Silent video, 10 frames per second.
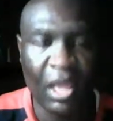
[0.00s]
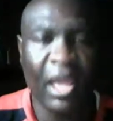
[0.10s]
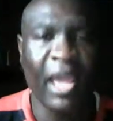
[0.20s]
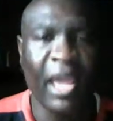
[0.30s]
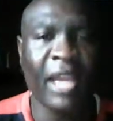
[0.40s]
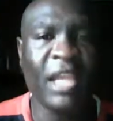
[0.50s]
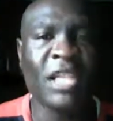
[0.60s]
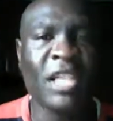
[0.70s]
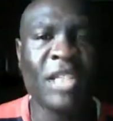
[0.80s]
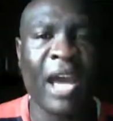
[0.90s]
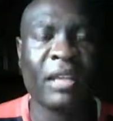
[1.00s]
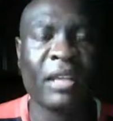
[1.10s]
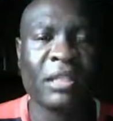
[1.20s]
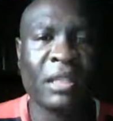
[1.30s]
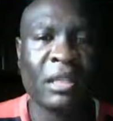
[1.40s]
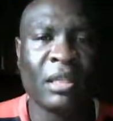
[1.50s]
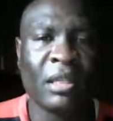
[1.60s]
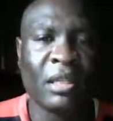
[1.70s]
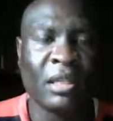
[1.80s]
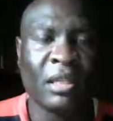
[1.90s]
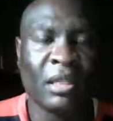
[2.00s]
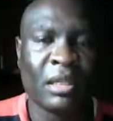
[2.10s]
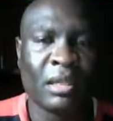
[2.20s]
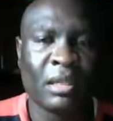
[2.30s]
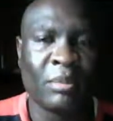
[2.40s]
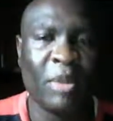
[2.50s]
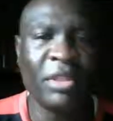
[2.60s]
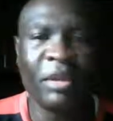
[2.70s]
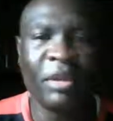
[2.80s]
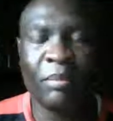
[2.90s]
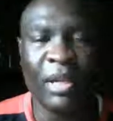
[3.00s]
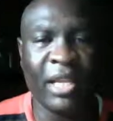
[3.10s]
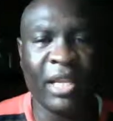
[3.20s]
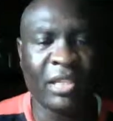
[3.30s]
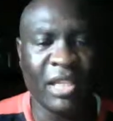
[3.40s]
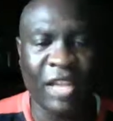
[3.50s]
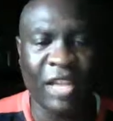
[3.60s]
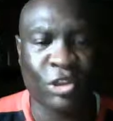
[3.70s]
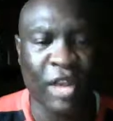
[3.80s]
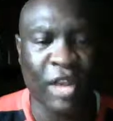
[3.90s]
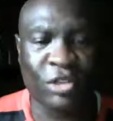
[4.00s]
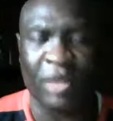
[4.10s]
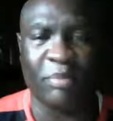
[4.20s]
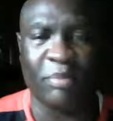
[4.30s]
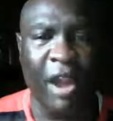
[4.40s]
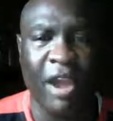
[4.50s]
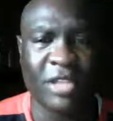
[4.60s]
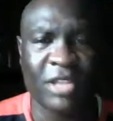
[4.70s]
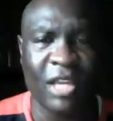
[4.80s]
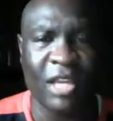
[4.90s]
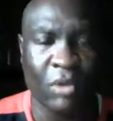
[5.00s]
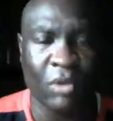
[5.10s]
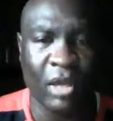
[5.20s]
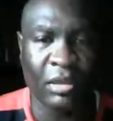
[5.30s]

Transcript: And it is not, Brother Malik did not try to embarrass anyone,